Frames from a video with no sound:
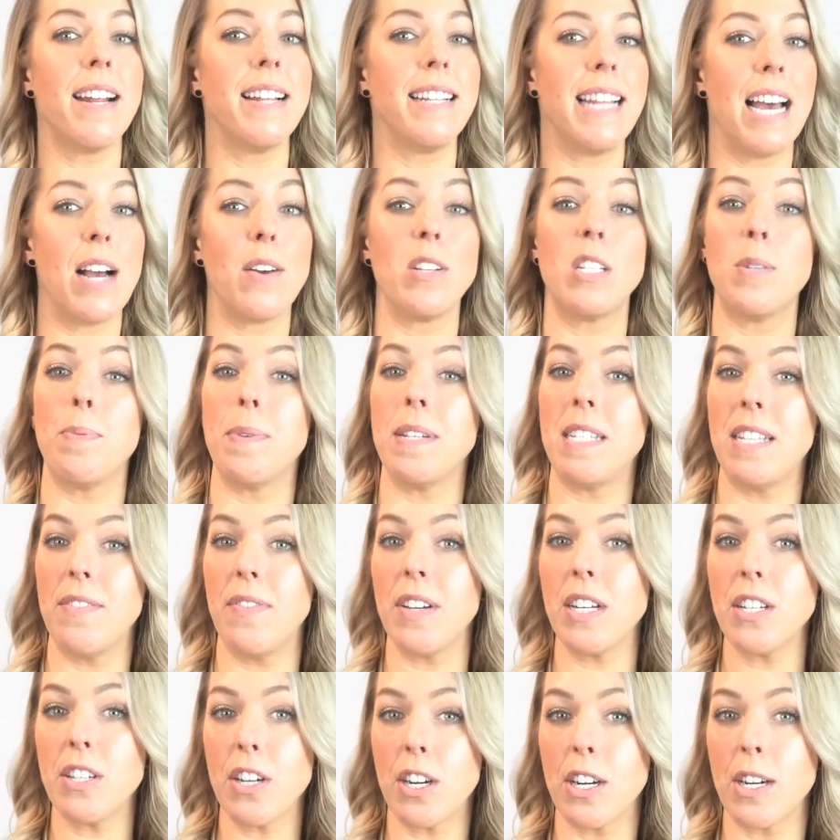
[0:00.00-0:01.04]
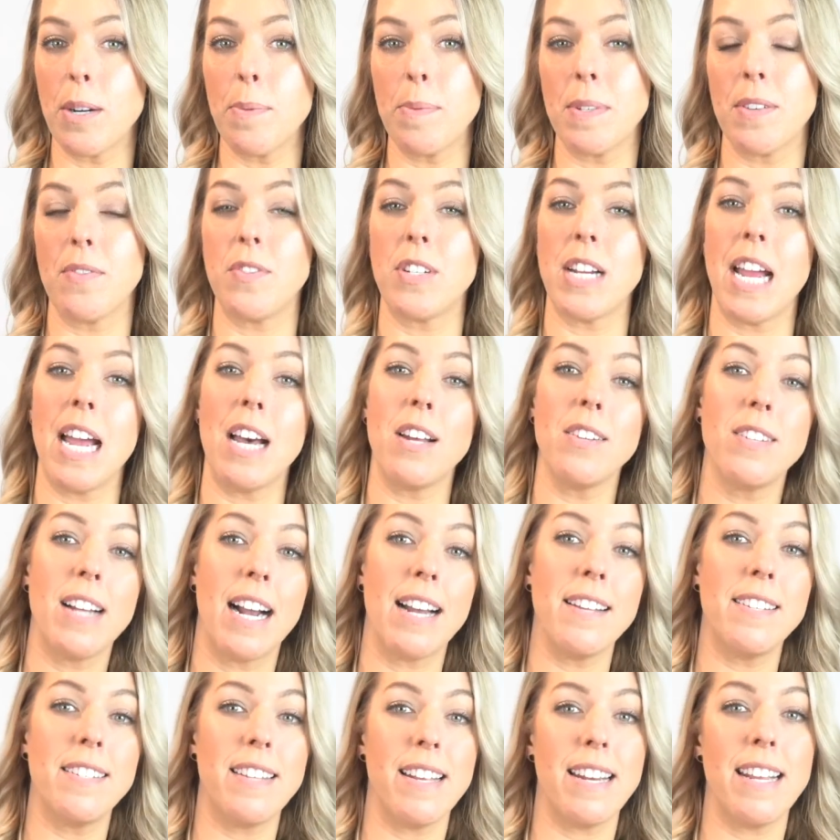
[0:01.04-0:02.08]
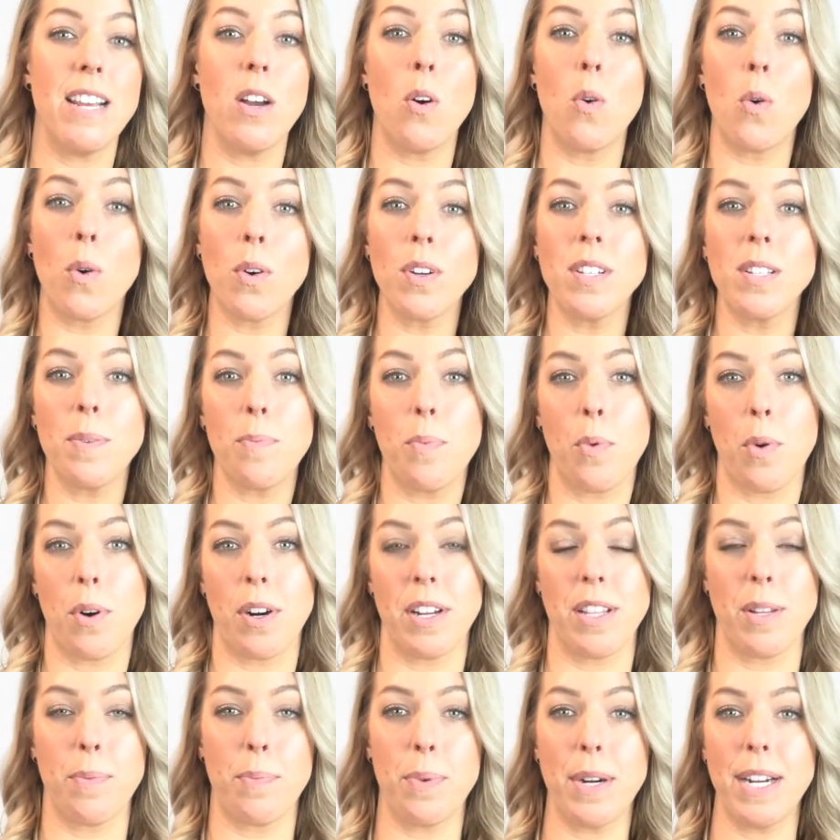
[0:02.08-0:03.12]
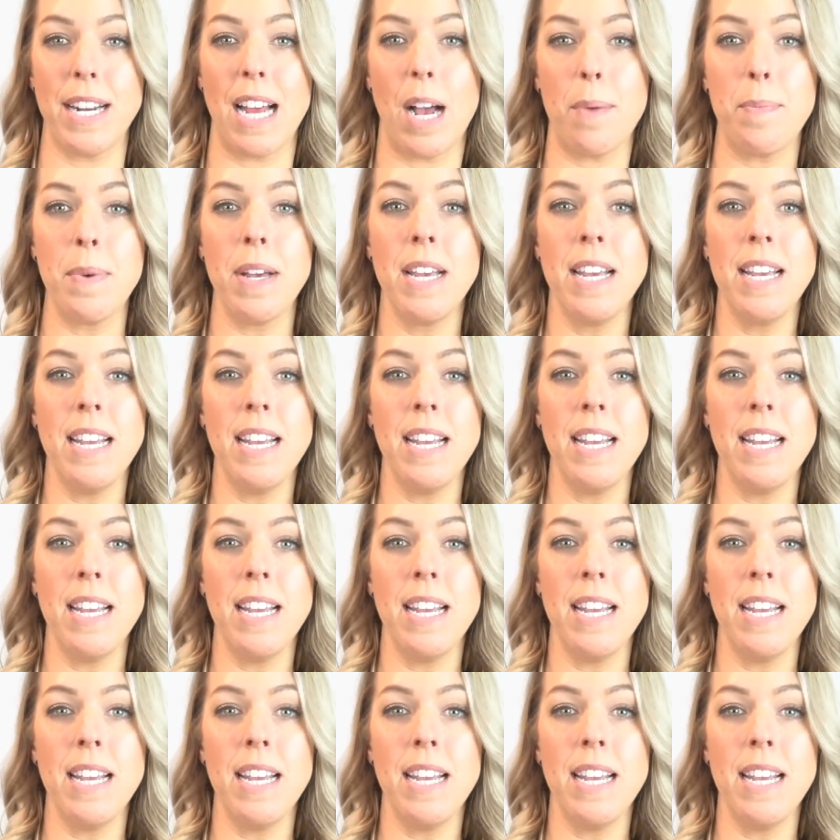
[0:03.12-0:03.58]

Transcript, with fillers: allow specific terms of child custody or support in the prenup.